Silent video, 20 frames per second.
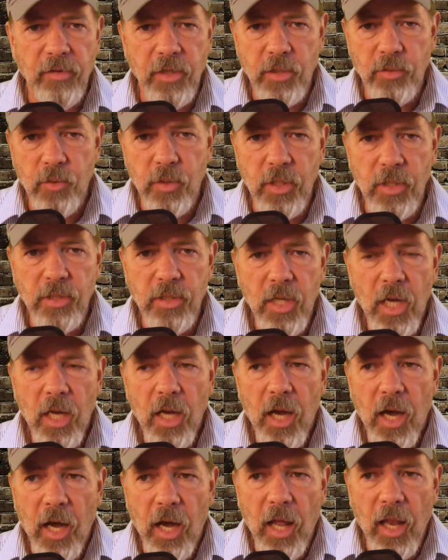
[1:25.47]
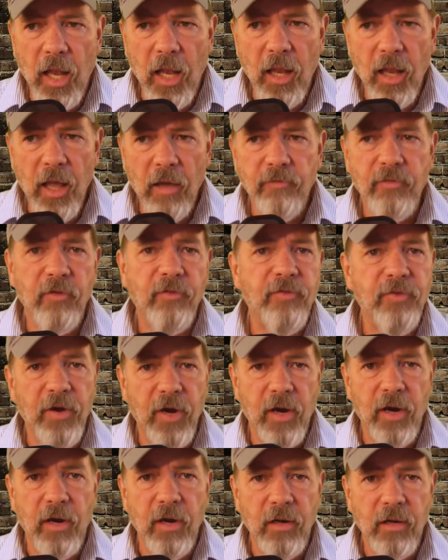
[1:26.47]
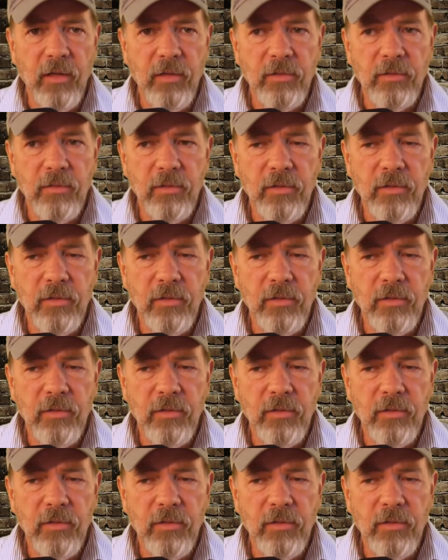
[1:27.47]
This was a love affair.